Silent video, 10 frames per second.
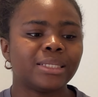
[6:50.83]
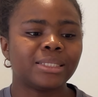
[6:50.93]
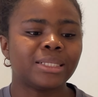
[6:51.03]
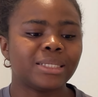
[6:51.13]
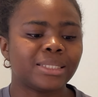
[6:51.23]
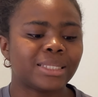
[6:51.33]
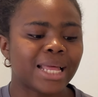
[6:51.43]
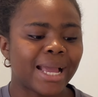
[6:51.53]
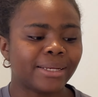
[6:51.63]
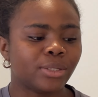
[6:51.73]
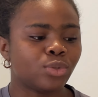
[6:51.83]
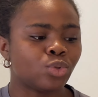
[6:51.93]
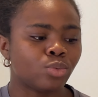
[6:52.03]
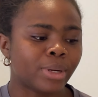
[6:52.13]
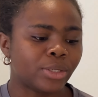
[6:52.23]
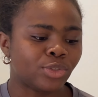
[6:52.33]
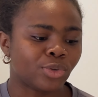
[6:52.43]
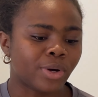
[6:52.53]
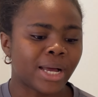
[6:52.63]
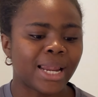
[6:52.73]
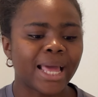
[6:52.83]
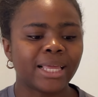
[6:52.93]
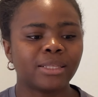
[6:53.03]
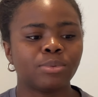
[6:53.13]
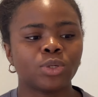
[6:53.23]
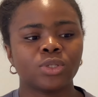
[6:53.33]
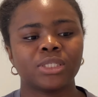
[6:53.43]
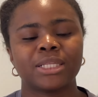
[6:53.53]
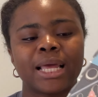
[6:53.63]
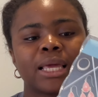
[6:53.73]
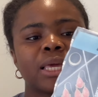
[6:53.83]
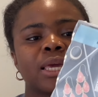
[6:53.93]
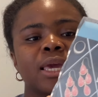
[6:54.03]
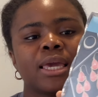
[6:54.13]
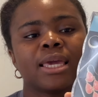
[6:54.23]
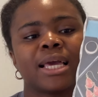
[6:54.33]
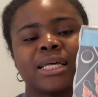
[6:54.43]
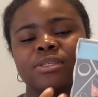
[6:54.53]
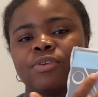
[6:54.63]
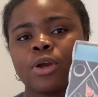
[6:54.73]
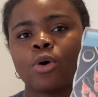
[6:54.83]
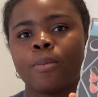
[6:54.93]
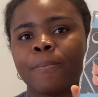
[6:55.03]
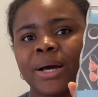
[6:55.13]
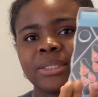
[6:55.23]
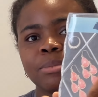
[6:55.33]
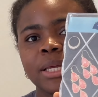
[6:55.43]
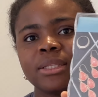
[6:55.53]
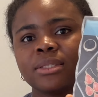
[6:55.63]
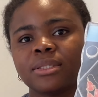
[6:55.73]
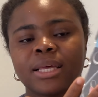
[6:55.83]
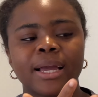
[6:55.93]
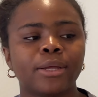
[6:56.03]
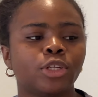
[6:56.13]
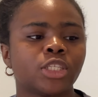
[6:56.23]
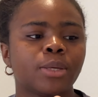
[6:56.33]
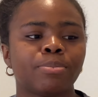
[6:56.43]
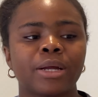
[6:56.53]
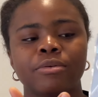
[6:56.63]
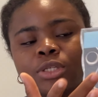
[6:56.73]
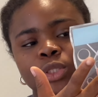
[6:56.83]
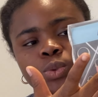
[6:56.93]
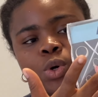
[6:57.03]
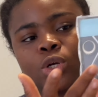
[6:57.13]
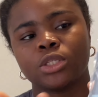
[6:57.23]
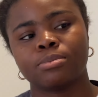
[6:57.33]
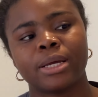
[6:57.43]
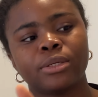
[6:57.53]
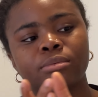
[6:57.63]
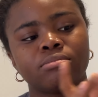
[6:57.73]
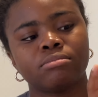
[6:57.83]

easily slide into my drawer. I like it because it's like it has different compartments. I can just keep my wristwatch, my